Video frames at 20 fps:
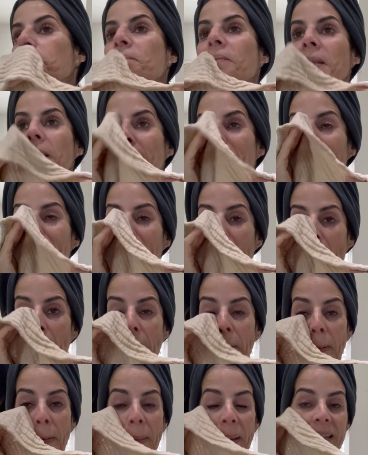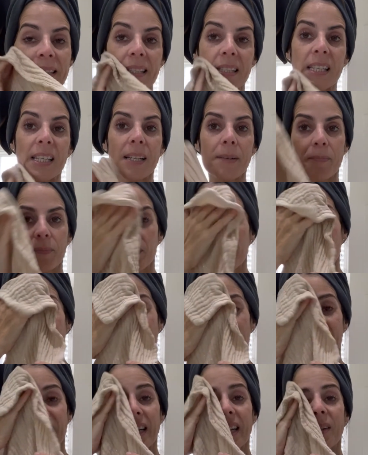So that's it.
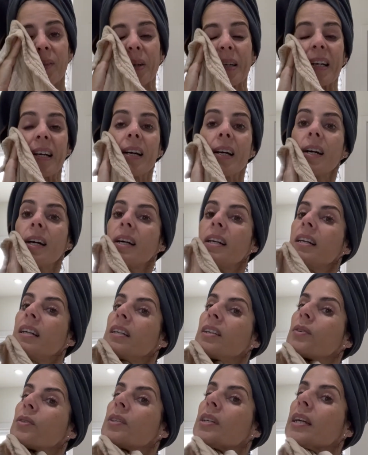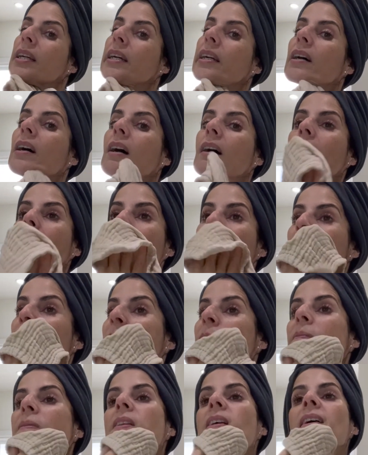See, went ahead, you take it off,
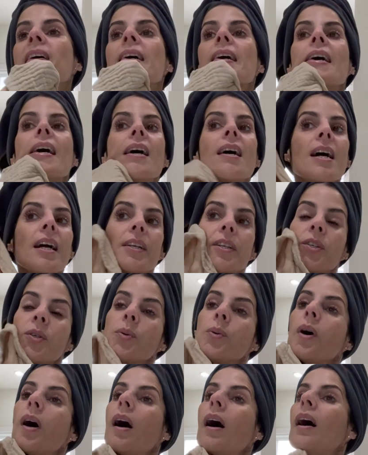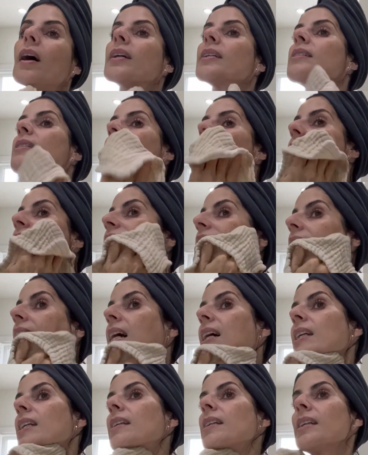and you are
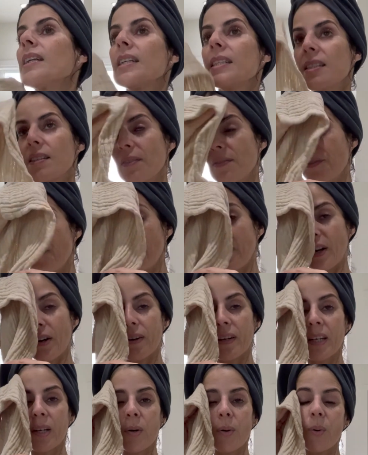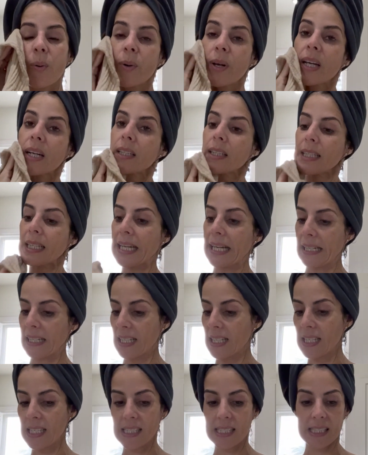done. It's a very quick and
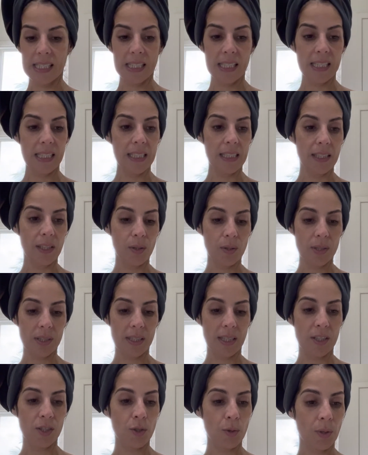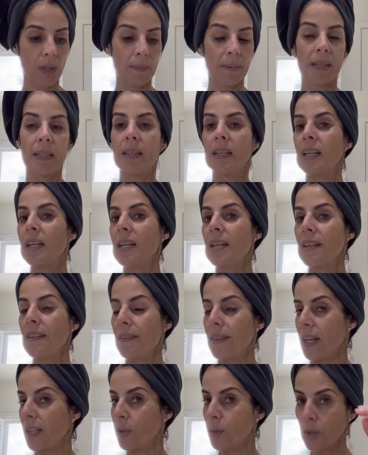easy little skin treatment
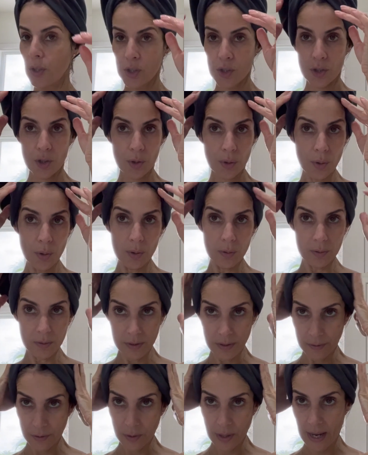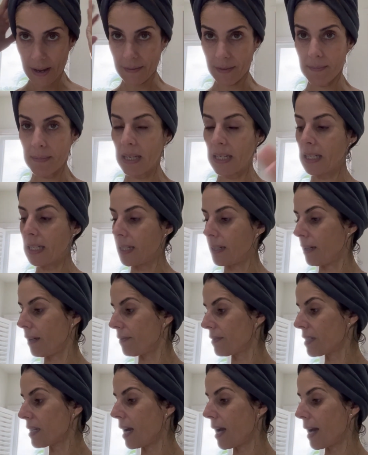that you could do if you have a minute
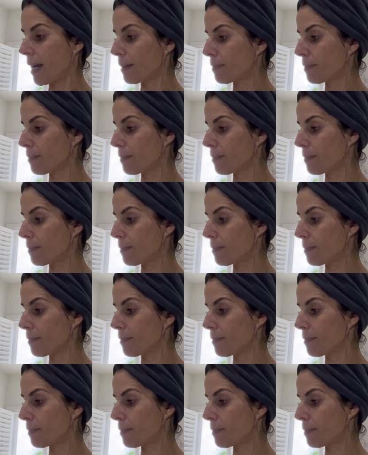of time